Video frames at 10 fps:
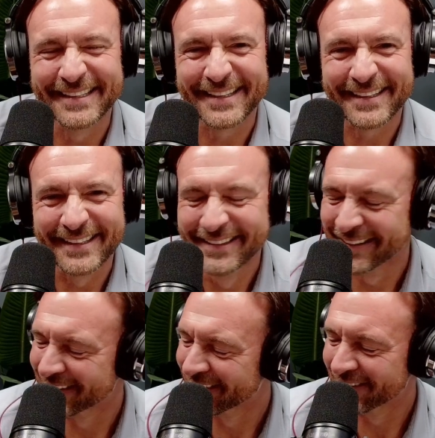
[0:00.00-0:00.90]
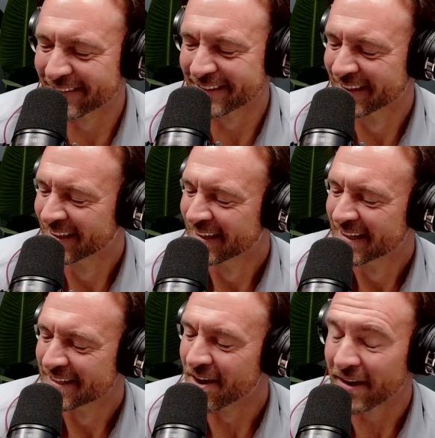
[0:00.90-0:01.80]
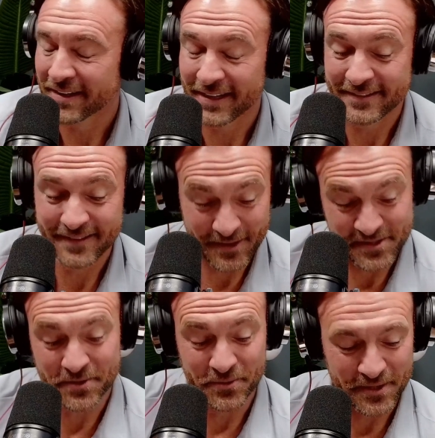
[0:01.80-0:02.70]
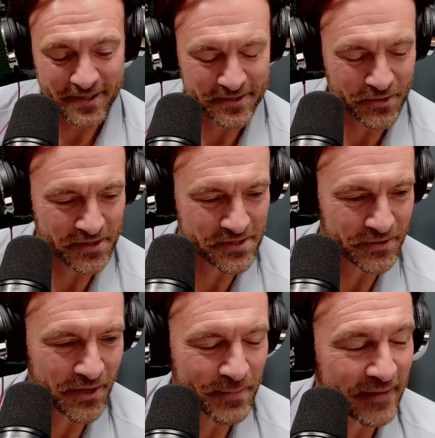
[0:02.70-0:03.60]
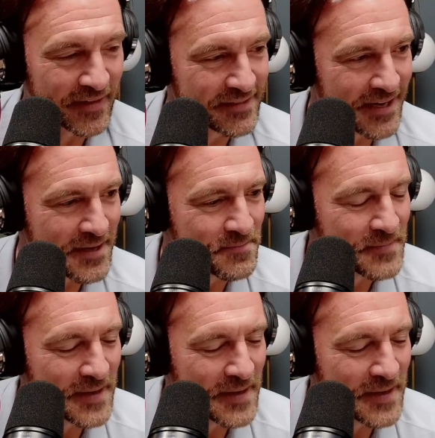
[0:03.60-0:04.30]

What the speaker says: Yeah, so, I love it. Yeah. No, I actually owned a yoga studio about that time.